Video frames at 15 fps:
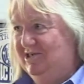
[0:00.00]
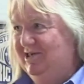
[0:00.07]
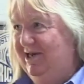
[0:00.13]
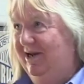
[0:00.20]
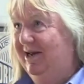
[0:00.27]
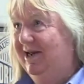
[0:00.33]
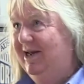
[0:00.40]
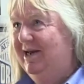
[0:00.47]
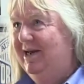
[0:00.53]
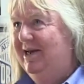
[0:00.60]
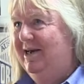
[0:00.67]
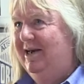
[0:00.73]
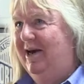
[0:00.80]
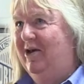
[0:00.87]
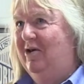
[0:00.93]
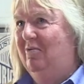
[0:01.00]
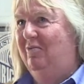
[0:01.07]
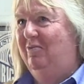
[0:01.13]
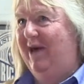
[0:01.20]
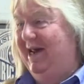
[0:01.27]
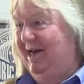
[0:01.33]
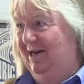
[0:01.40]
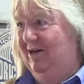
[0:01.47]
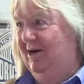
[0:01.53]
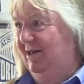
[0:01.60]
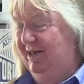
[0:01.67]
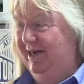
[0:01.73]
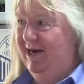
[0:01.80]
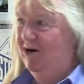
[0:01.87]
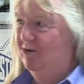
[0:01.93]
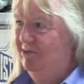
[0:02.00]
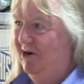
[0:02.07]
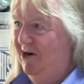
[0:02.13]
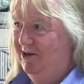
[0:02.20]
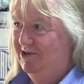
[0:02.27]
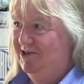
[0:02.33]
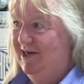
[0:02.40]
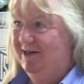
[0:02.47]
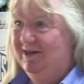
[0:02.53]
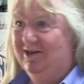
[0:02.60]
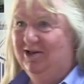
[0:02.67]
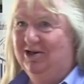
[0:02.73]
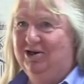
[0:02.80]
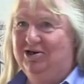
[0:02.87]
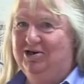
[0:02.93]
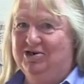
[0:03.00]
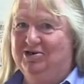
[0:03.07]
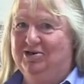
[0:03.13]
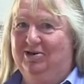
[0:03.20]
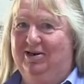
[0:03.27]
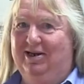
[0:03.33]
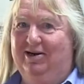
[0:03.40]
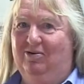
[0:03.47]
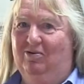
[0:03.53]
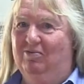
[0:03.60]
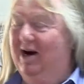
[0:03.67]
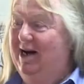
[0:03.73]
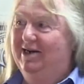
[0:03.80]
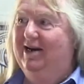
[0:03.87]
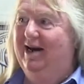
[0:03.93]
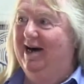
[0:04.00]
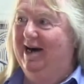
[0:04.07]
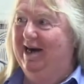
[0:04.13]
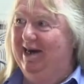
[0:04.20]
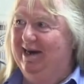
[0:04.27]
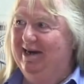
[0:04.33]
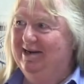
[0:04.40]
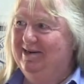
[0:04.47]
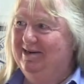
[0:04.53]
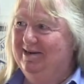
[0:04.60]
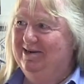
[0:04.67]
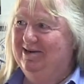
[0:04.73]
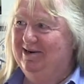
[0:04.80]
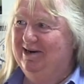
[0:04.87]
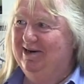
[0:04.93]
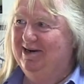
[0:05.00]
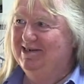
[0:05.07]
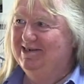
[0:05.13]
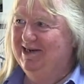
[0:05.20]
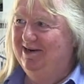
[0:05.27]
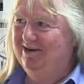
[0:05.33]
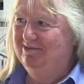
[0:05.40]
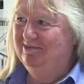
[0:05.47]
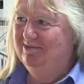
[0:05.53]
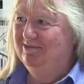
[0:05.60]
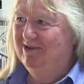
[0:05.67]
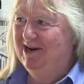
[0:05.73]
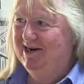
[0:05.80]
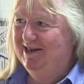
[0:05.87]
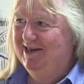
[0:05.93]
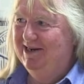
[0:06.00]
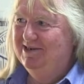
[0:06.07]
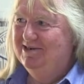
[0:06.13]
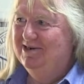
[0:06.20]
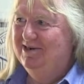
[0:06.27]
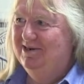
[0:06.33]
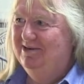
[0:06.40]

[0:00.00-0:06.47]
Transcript: Is there an event like the Alpine or something that you just sort of think, one day, is there one of those?